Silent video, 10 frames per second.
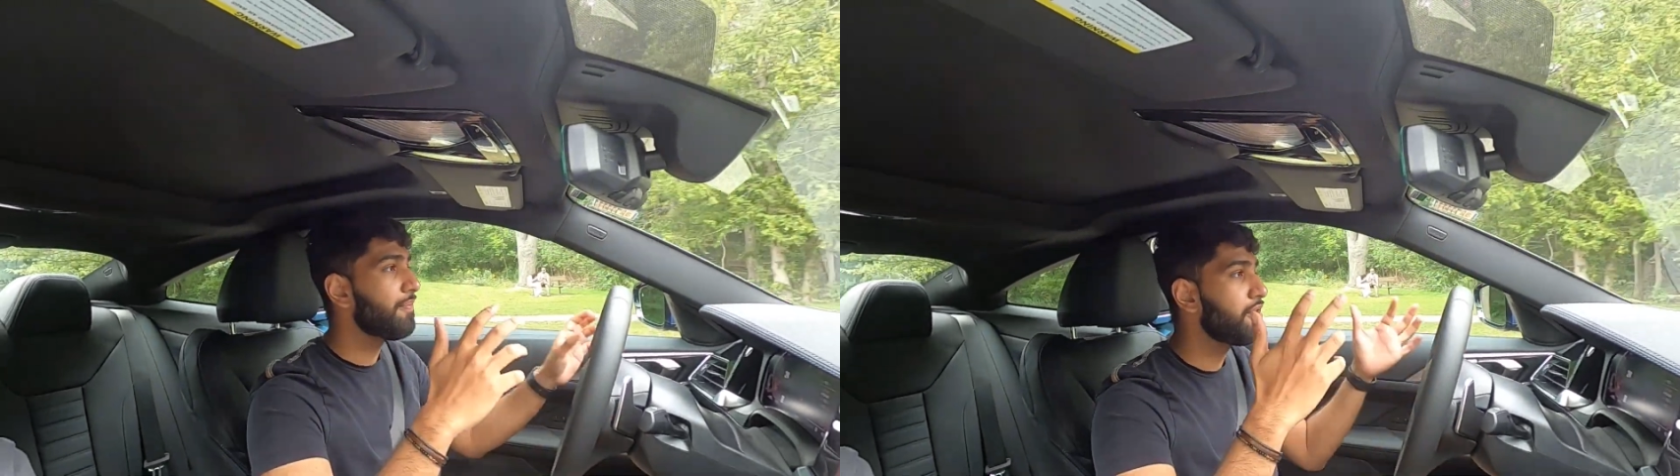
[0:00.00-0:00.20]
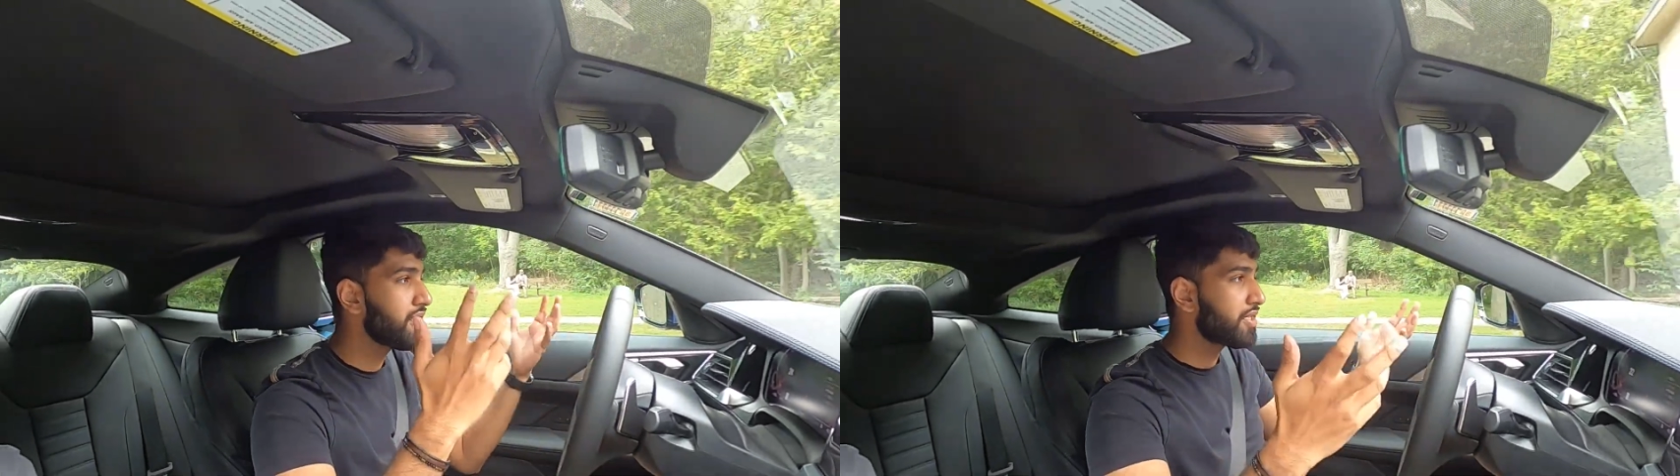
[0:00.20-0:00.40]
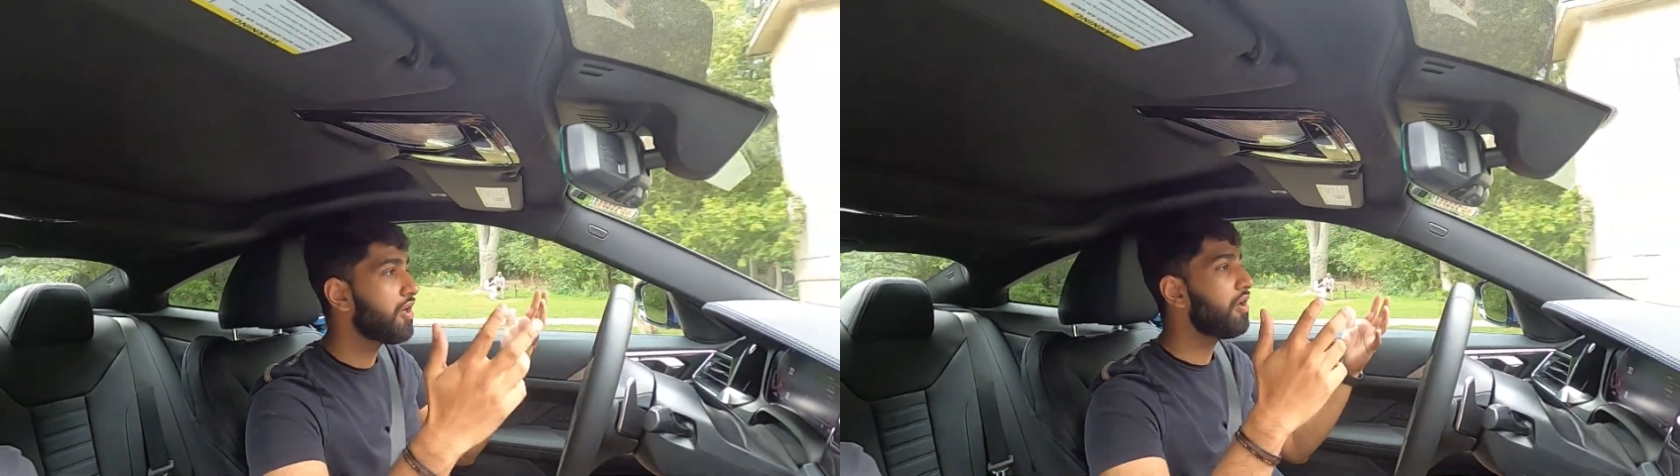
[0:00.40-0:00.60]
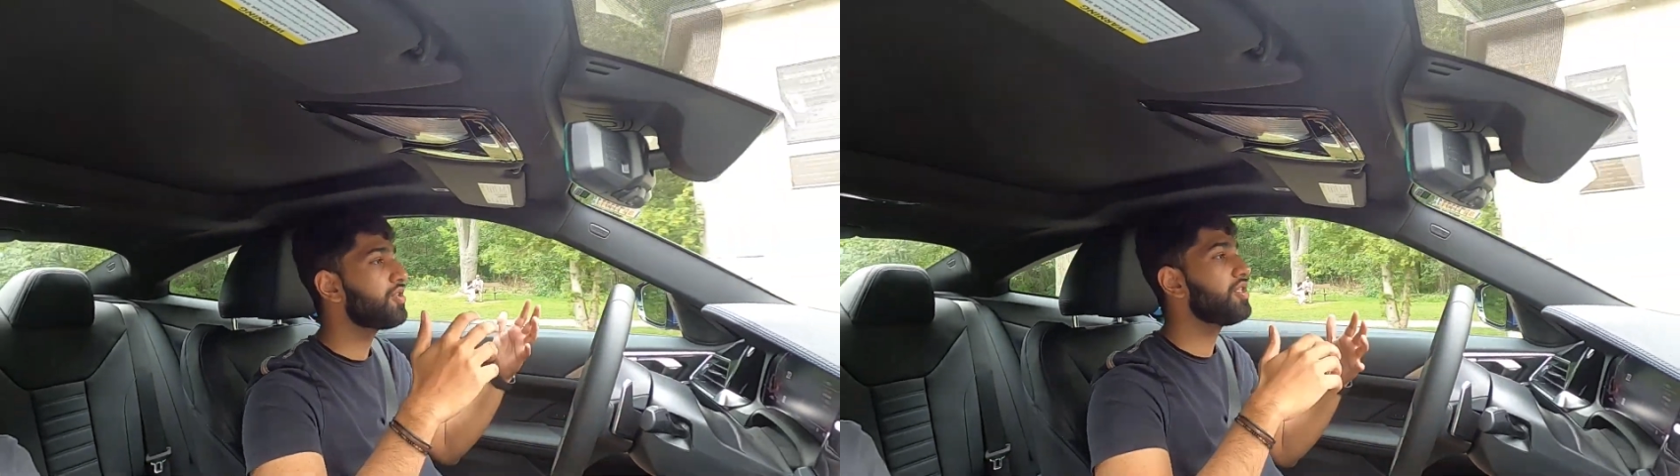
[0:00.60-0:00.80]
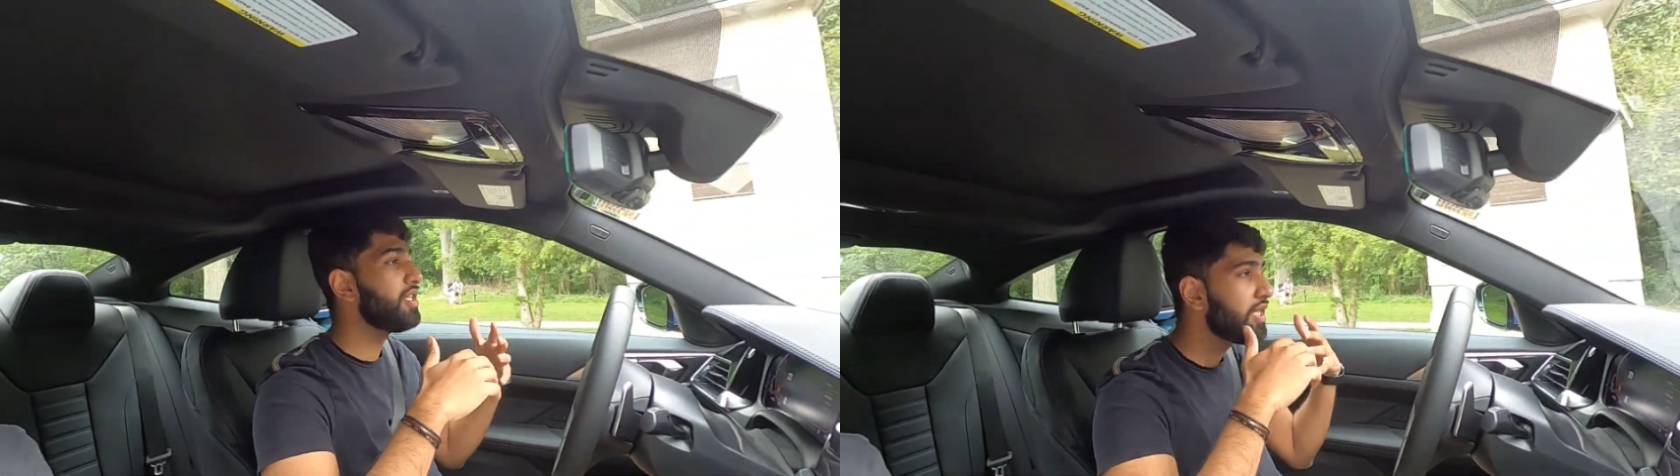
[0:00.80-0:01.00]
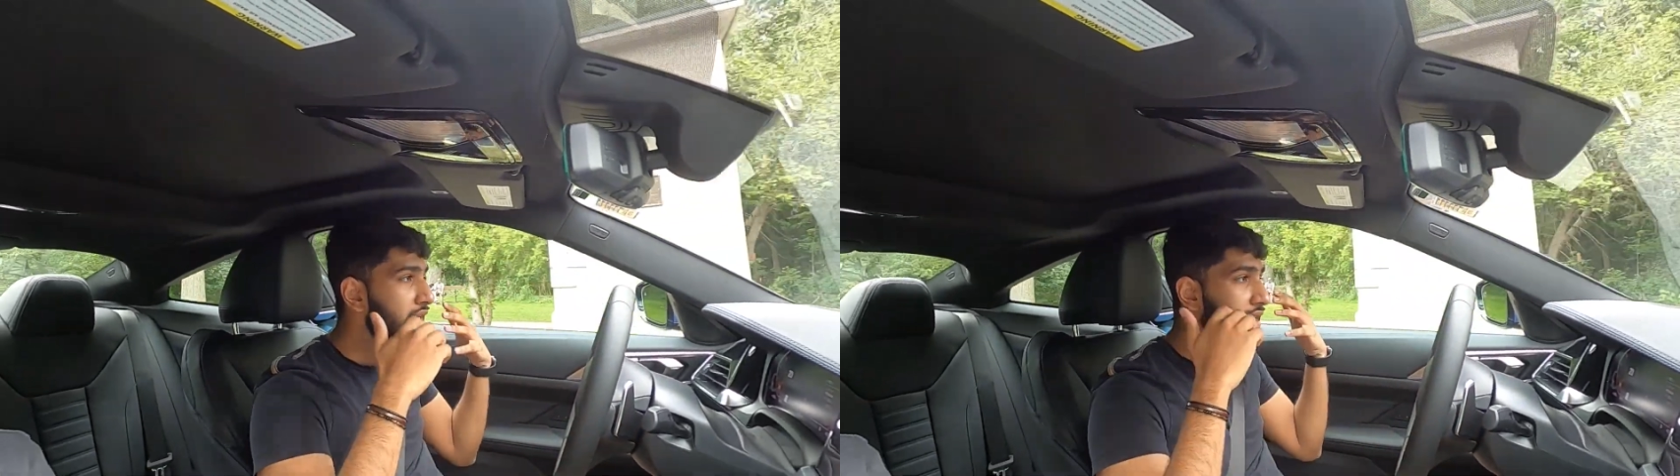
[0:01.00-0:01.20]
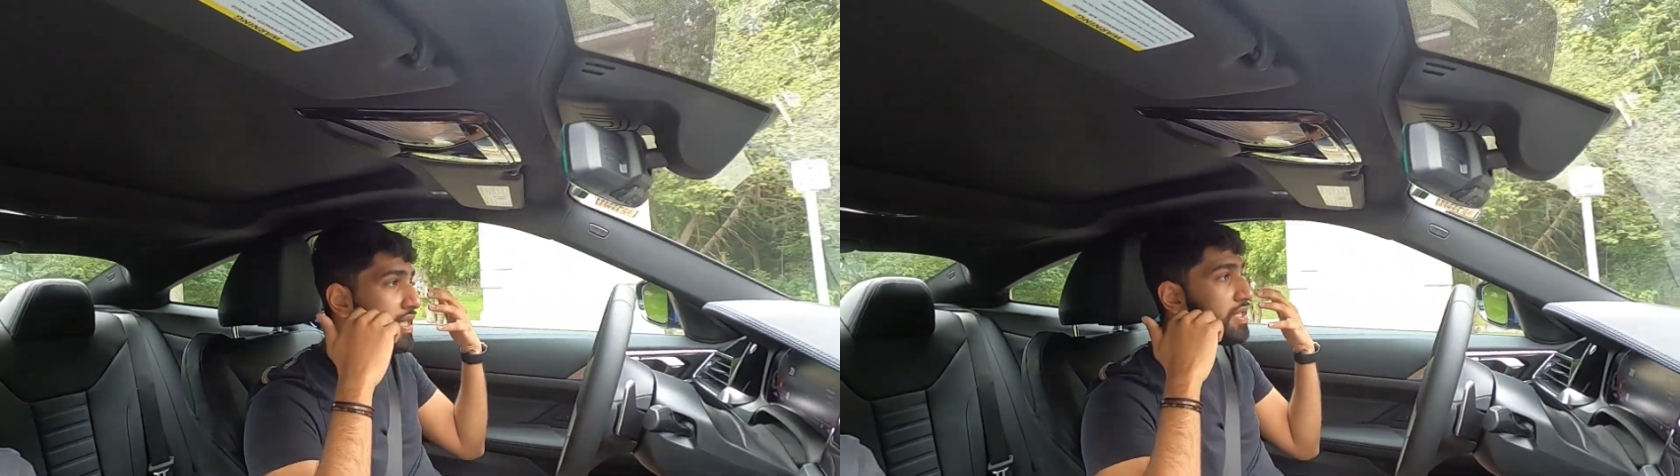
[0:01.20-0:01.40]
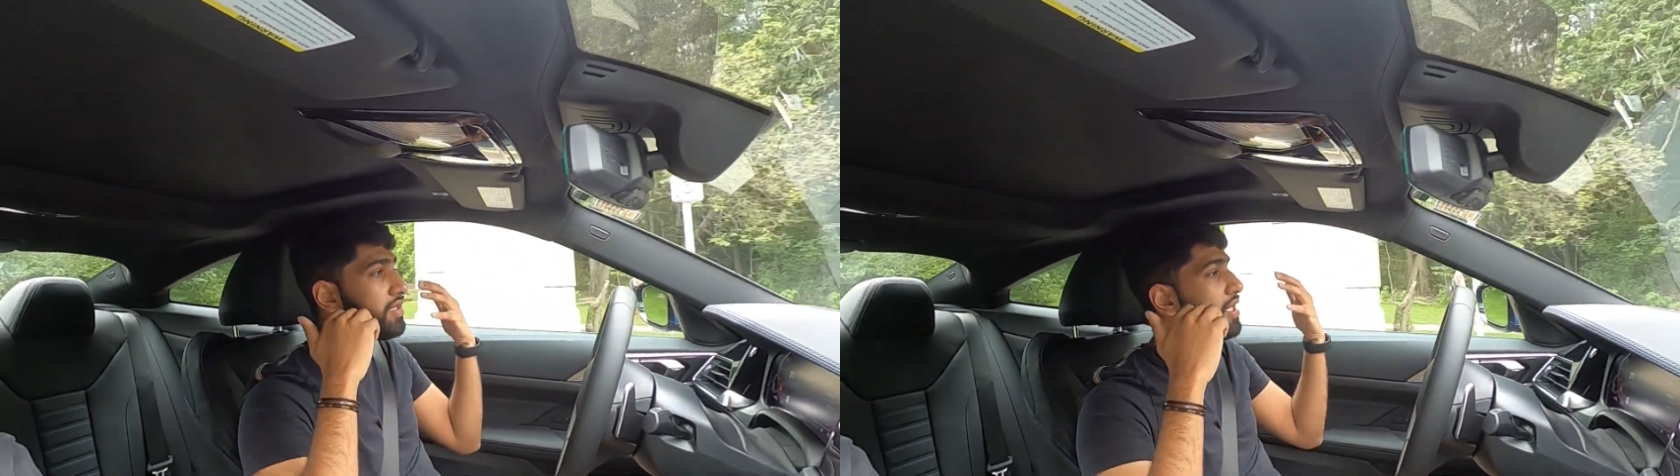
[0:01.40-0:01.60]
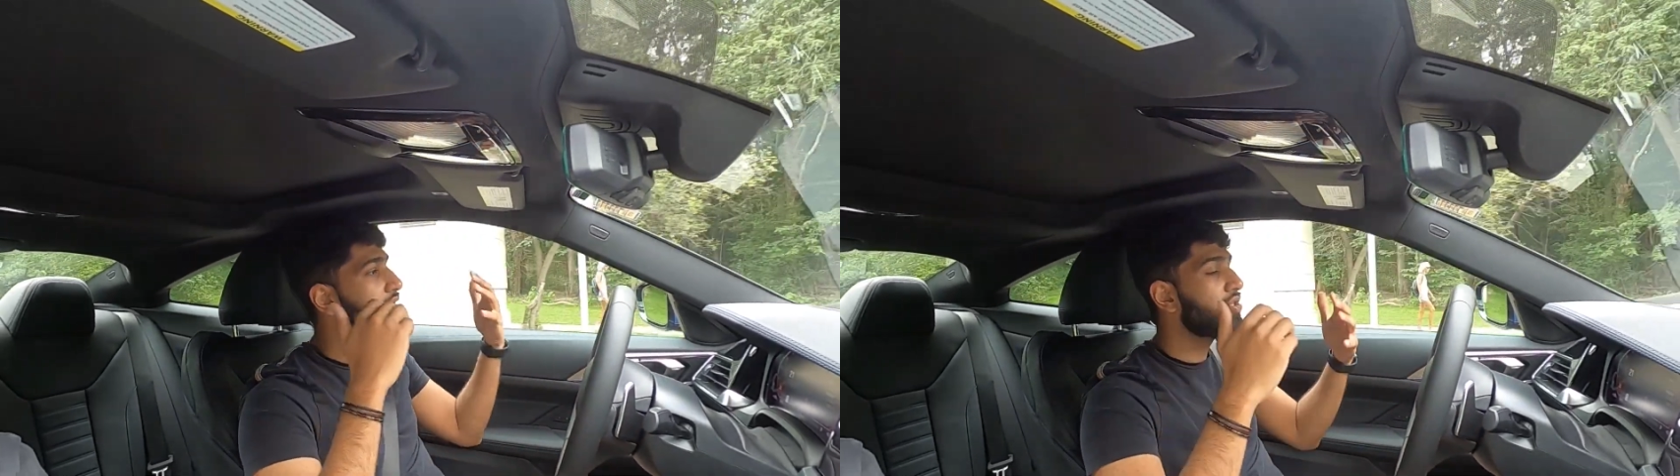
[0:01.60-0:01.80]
Your technology is